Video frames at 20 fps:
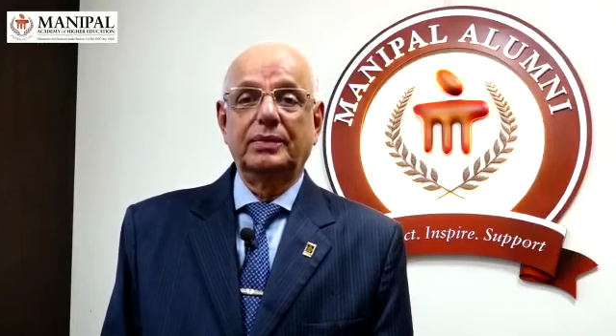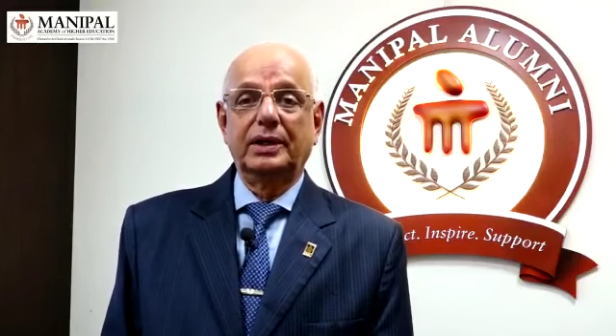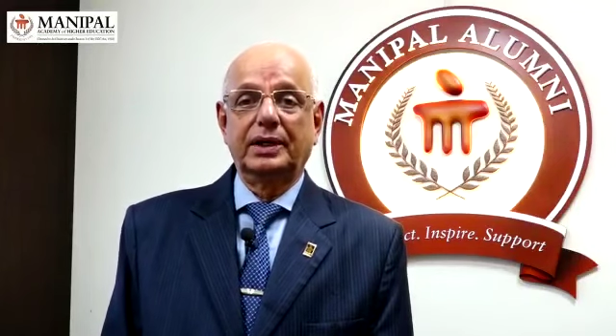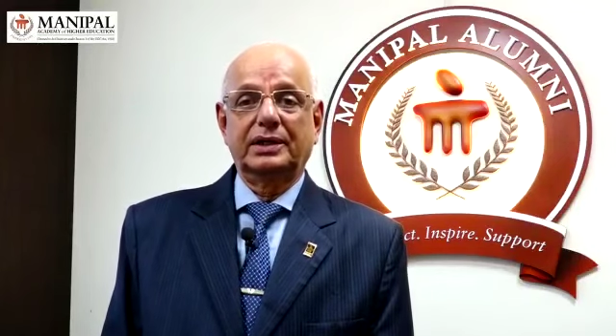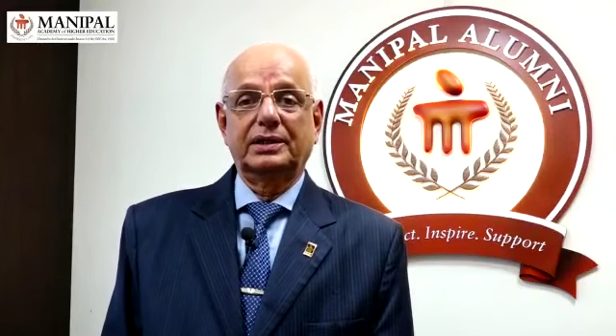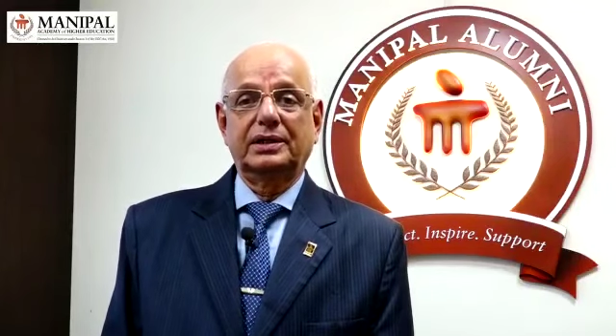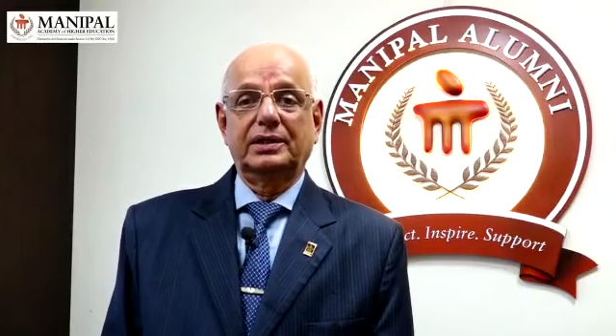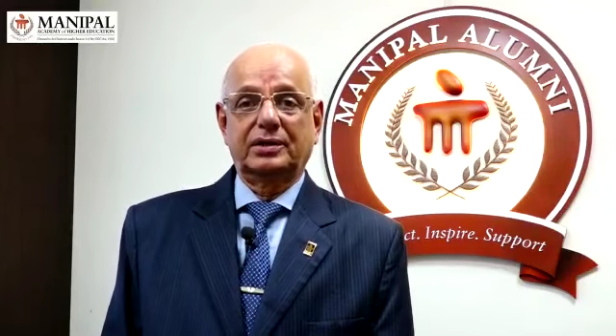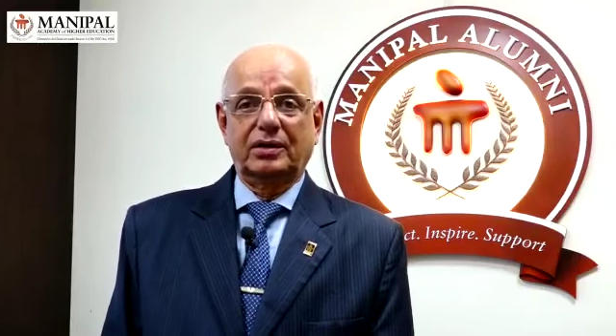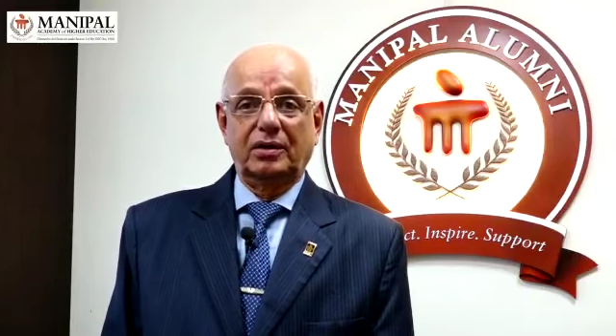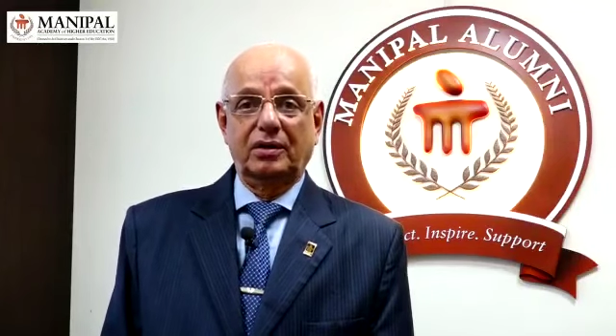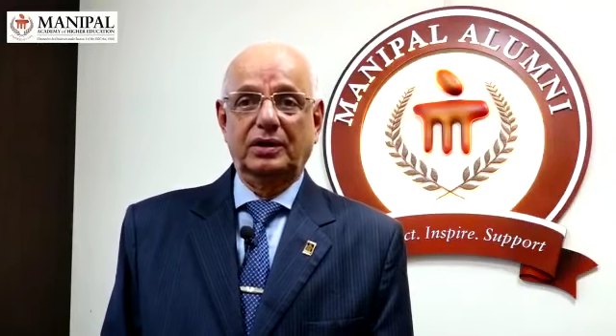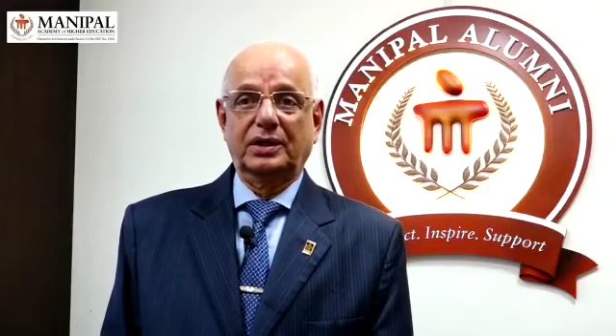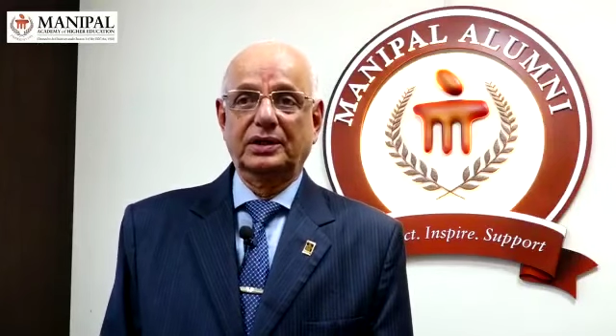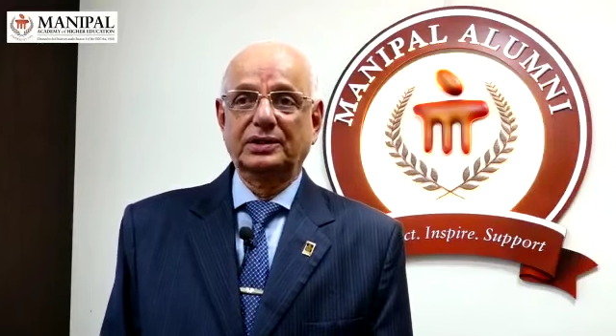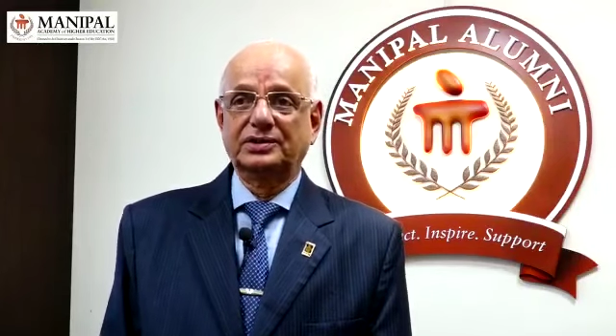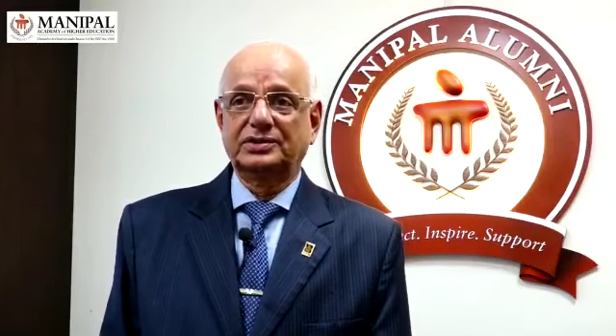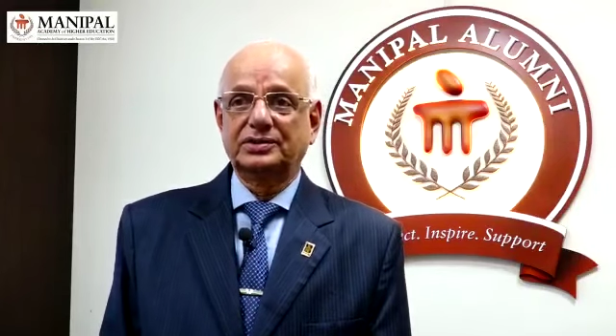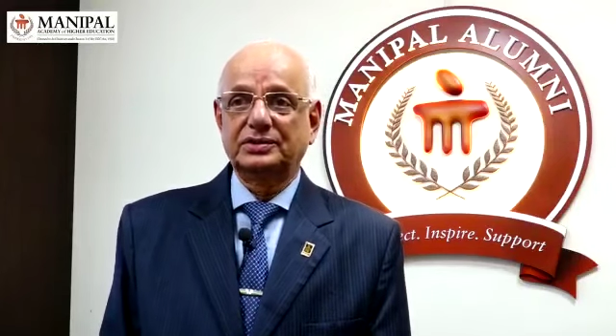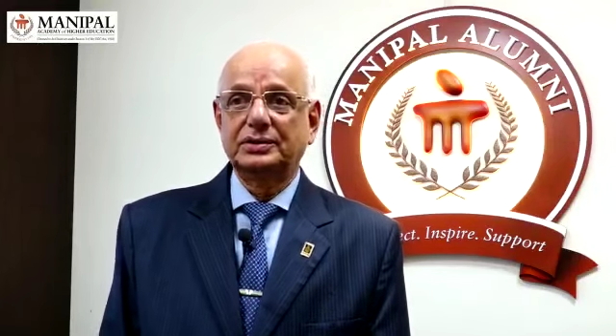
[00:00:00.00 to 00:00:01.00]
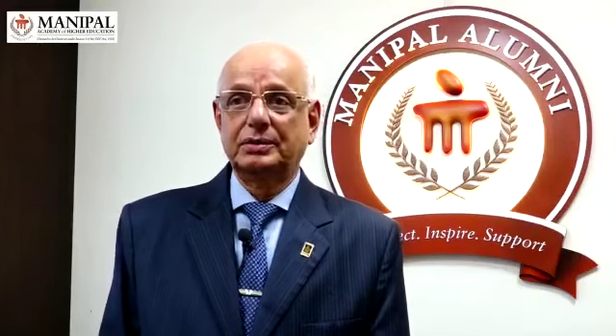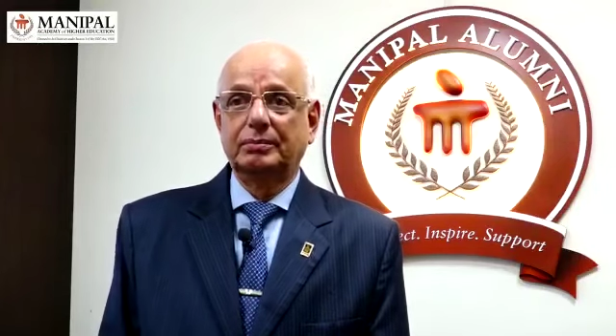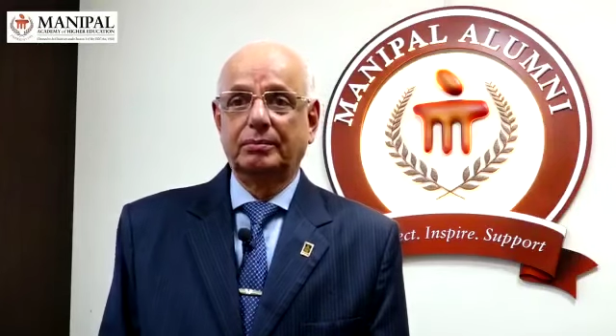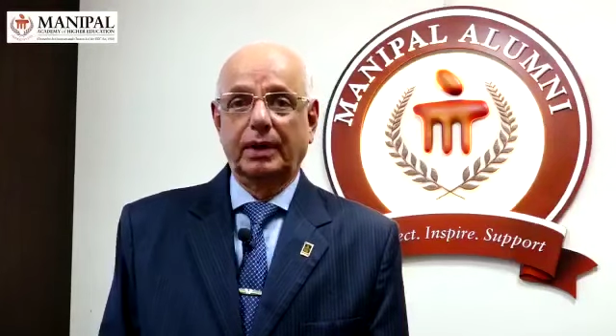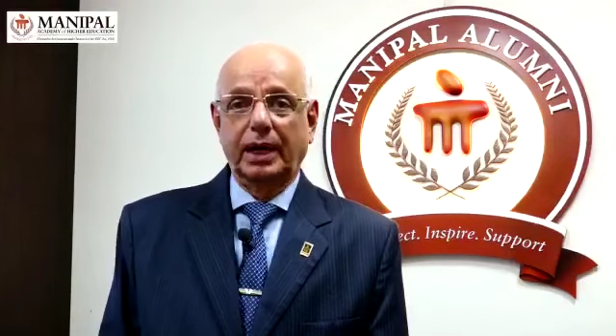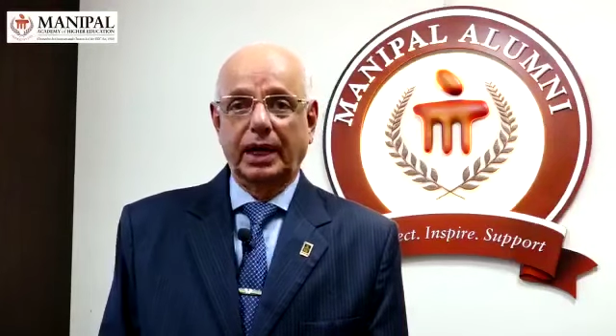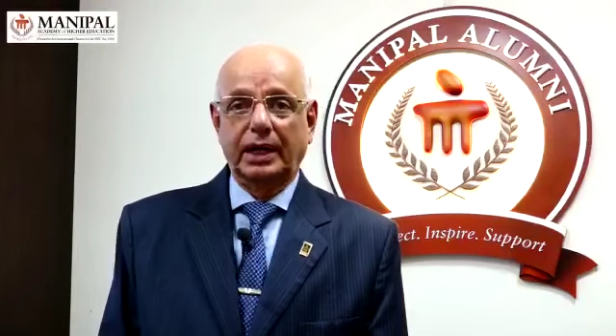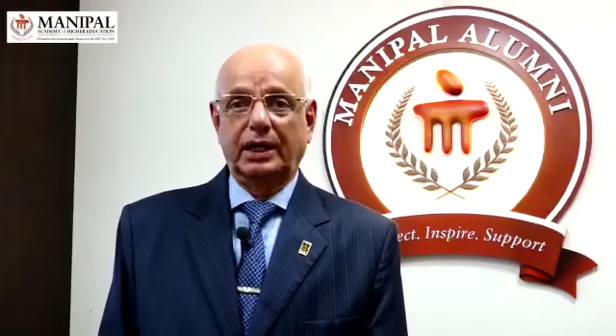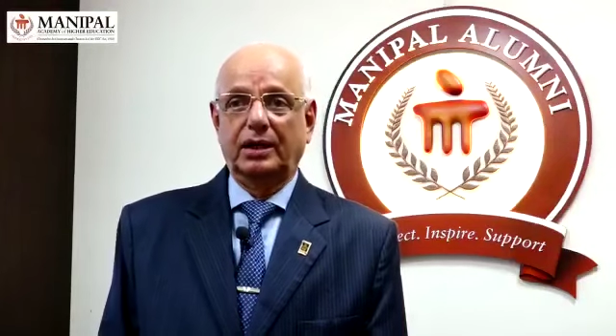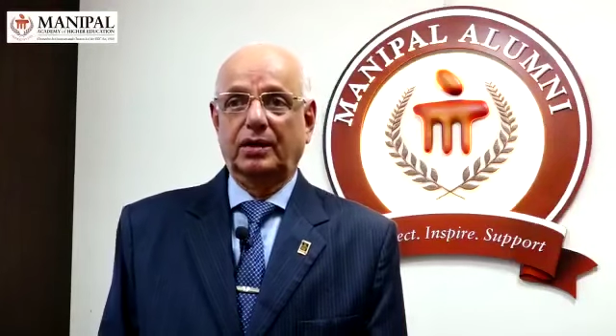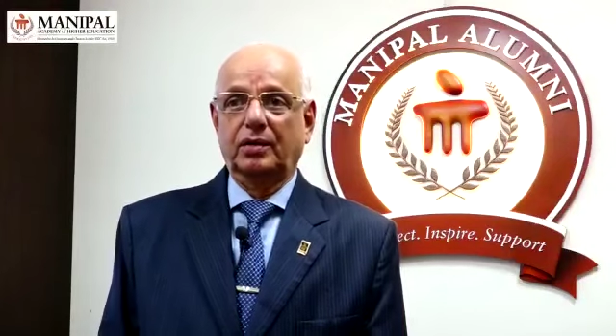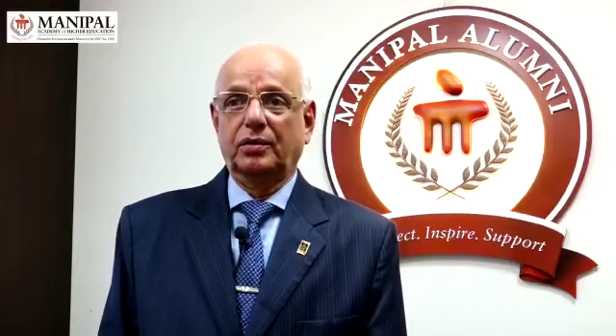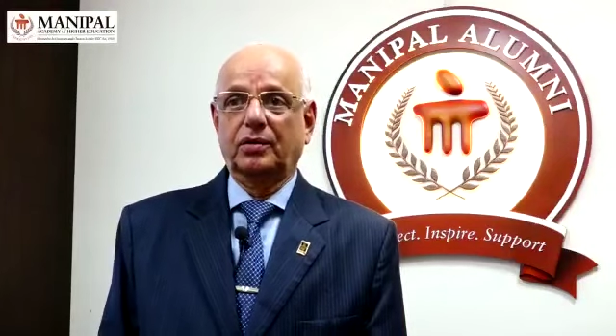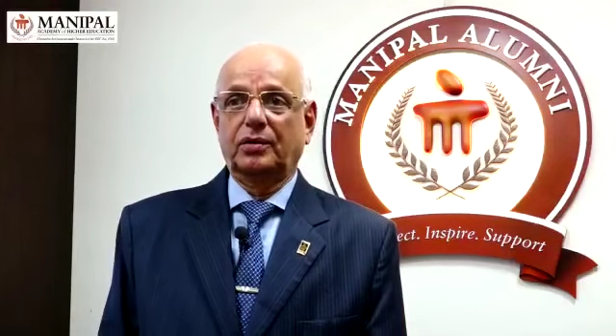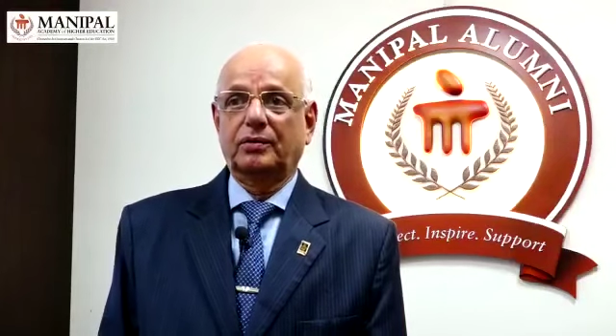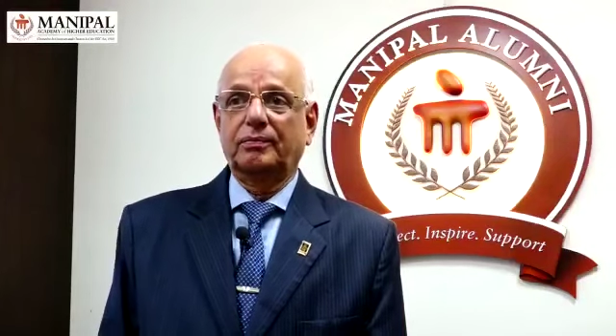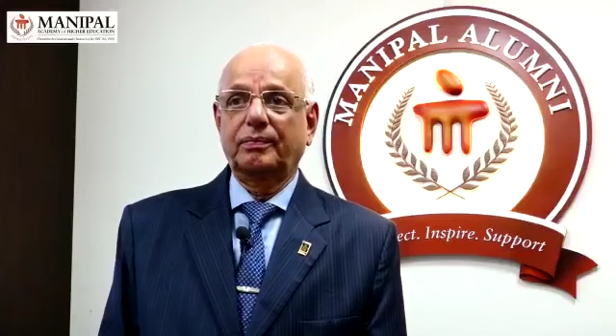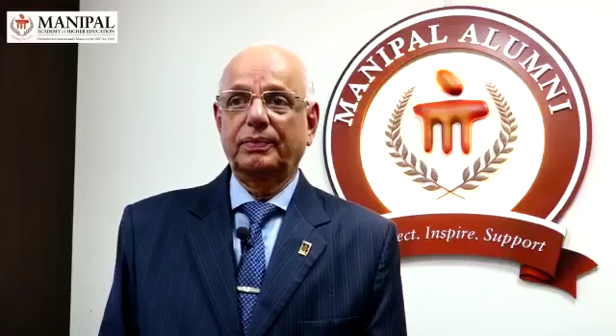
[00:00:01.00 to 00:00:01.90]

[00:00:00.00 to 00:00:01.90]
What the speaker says: Medical College, Mangalore.